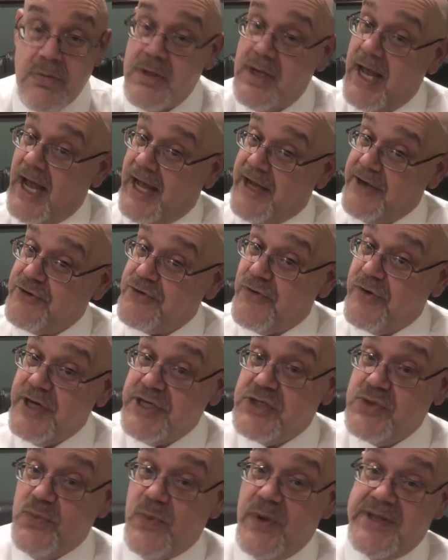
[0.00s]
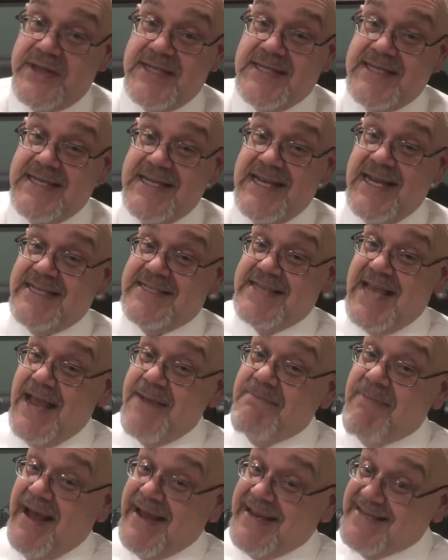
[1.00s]
contrary to what the TSA
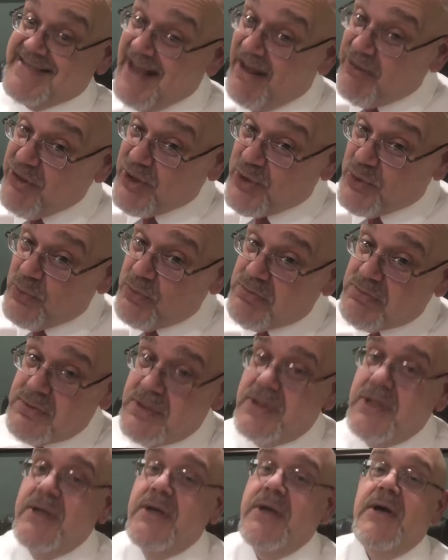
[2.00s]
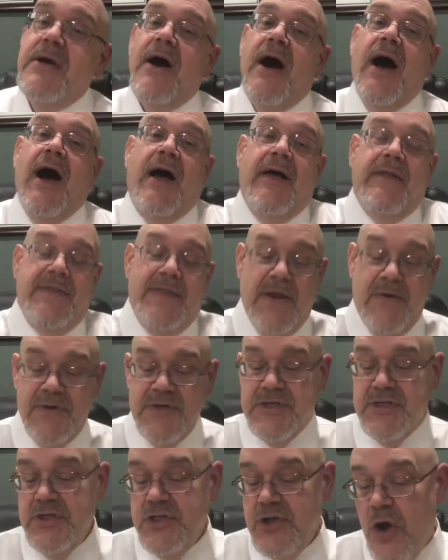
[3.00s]
might tell you, there
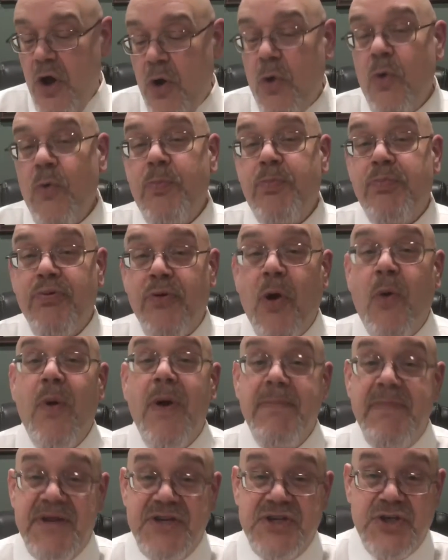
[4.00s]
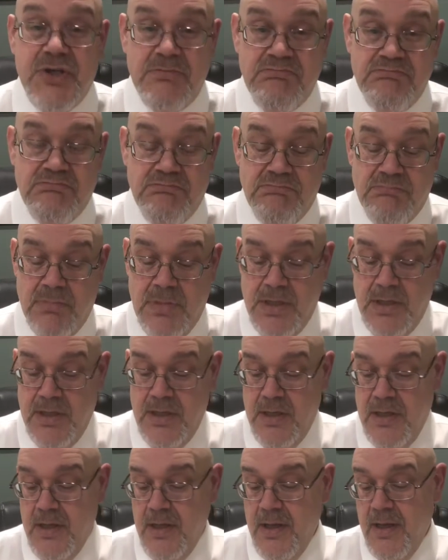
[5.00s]
is no prohibition
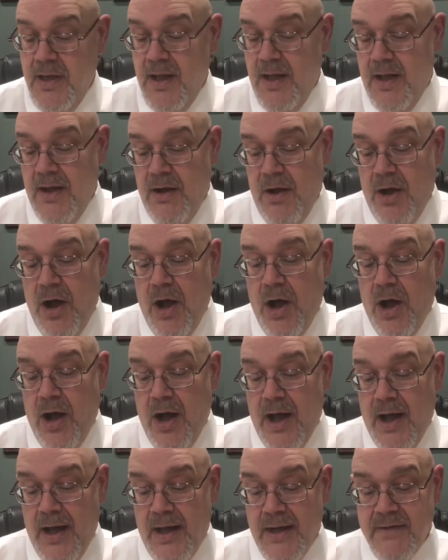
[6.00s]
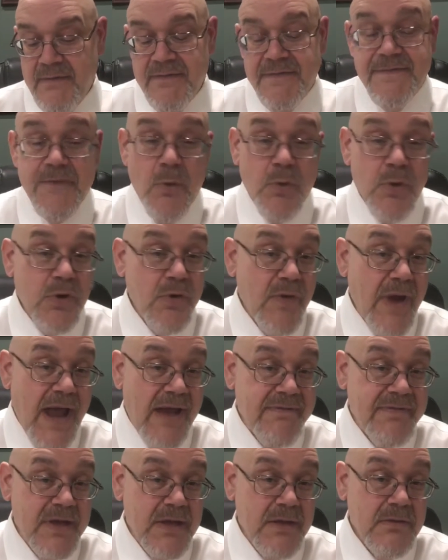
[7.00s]
on
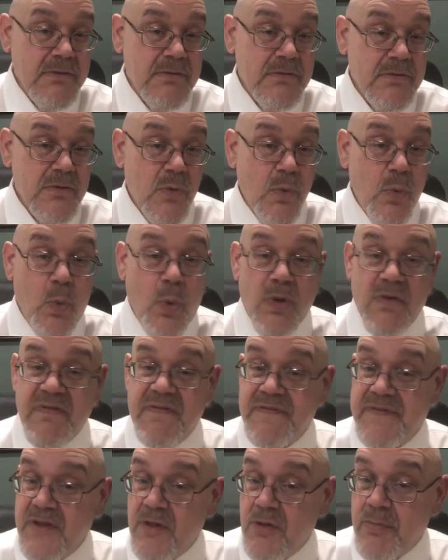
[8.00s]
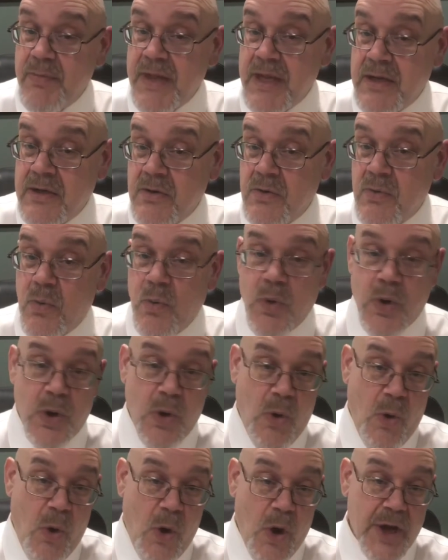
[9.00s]
photographing or filming or
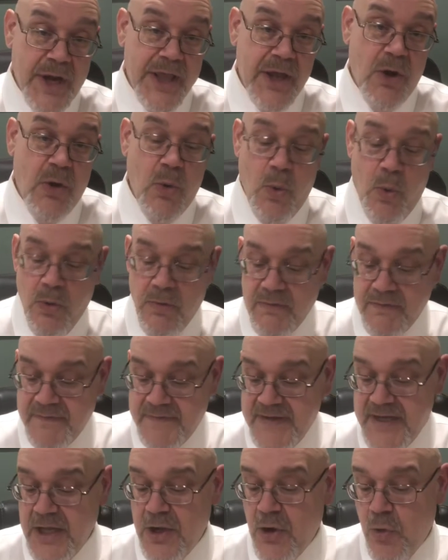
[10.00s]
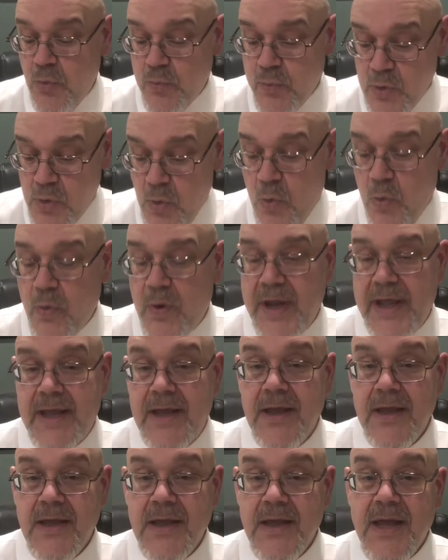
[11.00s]
audio or video
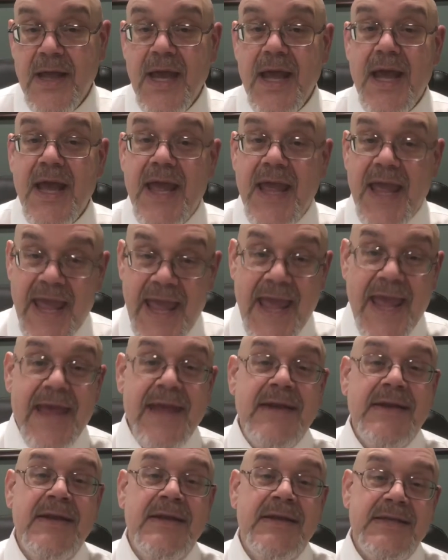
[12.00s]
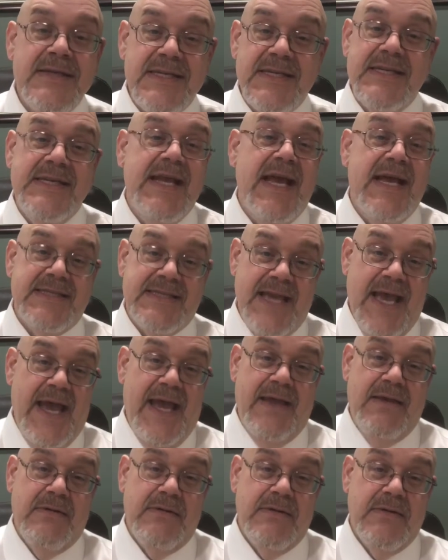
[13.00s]
recording in TSA.